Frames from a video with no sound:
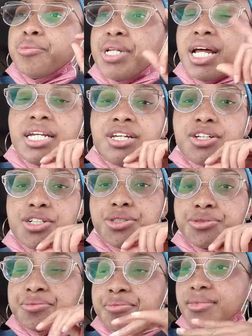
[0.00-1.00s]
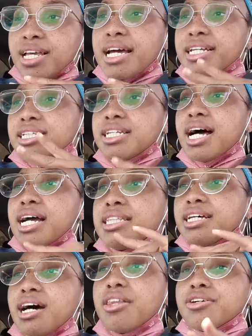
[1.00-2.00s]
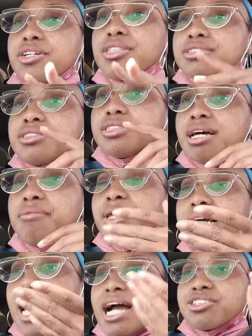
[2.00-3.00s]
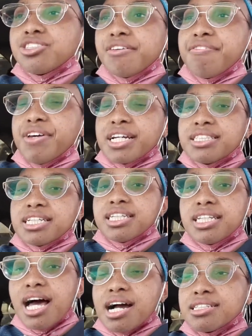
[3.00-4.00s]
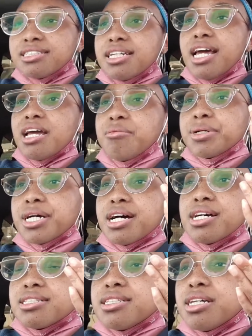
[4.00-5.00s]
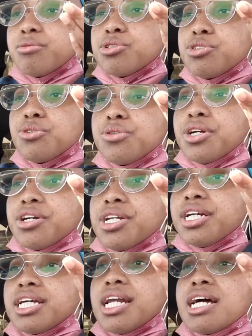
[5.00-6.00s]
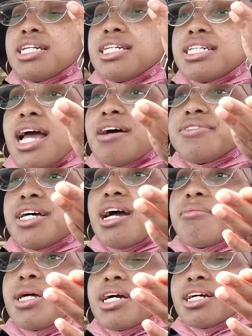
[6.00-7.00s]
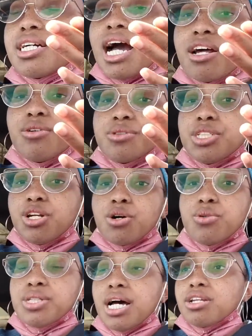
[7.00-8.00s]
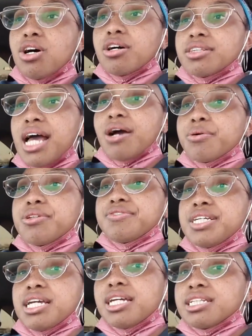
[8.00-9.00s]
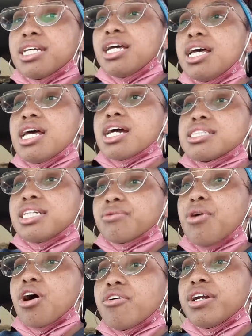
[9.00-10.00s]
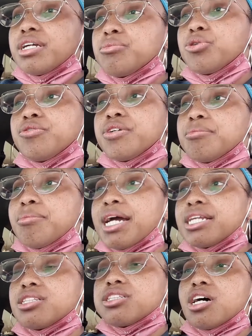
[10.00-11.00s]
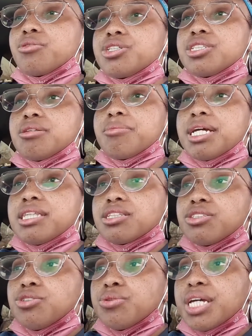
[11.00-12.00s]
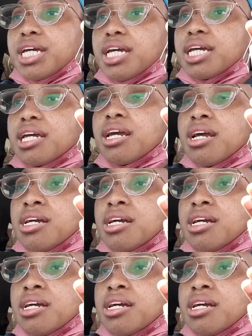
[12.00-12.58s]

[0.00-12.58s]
But anywho, I declined the other than like actually fixing the locks today because it was 2.30 and I didn't have time. Like God only knows how long that would have taken because they were already moving mighty slow just to make this new key